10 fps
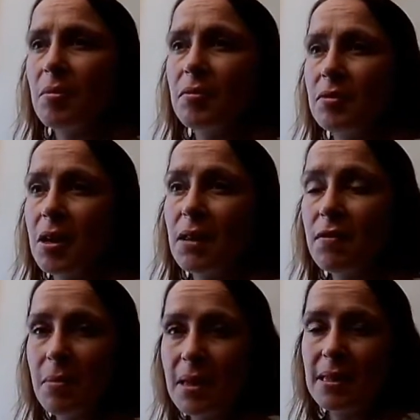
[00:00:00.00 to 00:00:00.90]
Certainly for
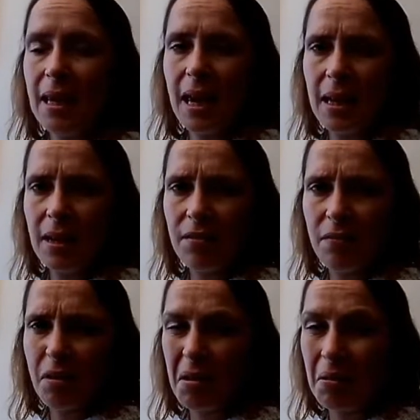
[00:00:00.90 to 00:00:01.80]
me, sitting in it
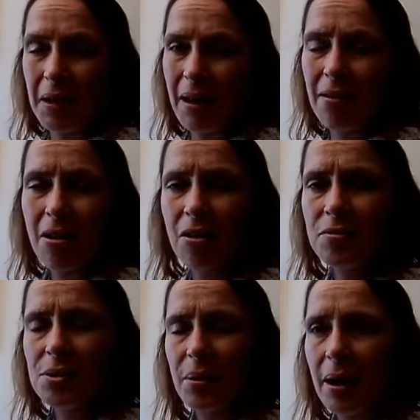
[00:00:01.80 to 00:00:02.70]
for an hour and a half,
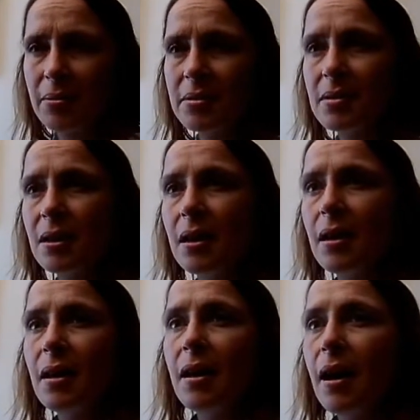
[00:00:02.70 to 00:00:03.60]
2 hours.
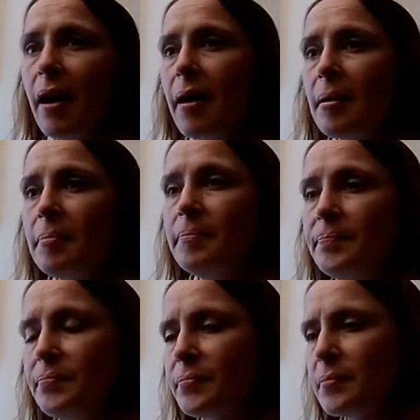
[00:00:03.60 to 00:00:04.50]

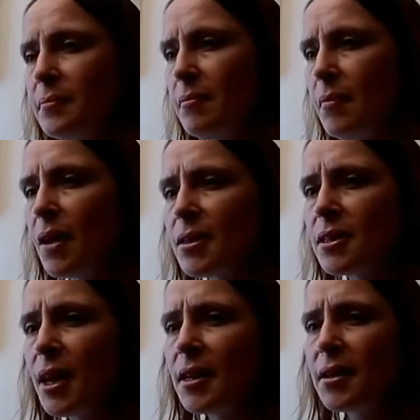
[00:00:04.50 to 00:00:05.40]
I
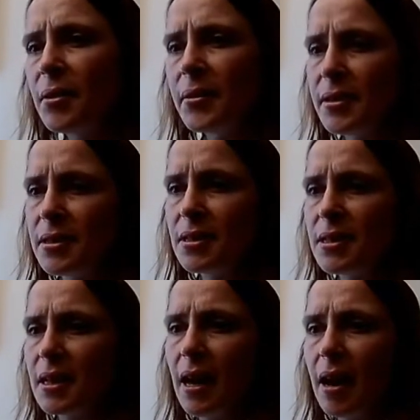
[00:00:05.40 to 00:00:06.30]
certainly noticed
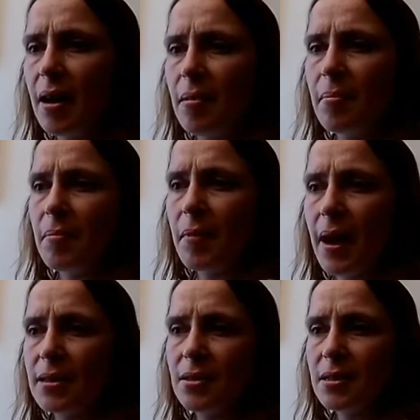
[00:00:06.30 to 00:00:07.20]

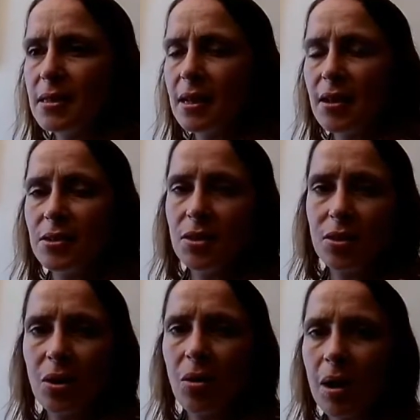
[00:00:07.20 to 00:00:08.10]
as I started to
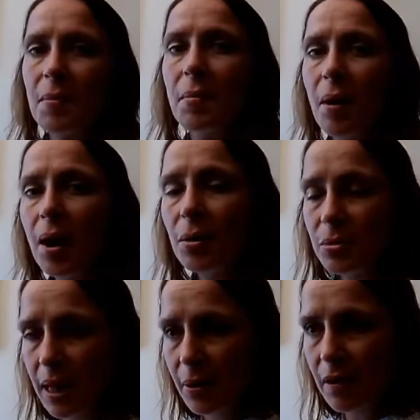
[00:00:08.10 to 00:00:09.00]
clock up the miles,
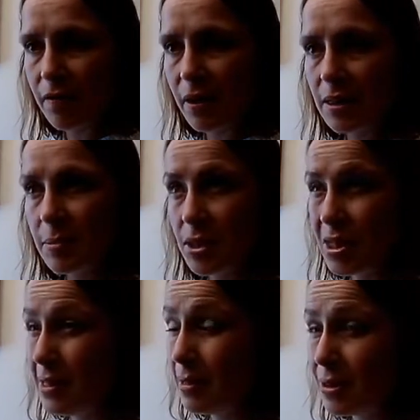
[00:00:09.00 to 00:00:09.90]
however, especially
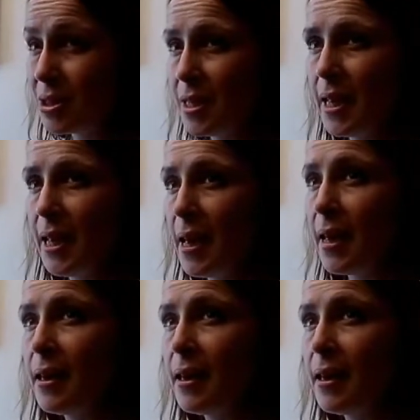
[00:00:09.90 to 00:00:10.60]
last year.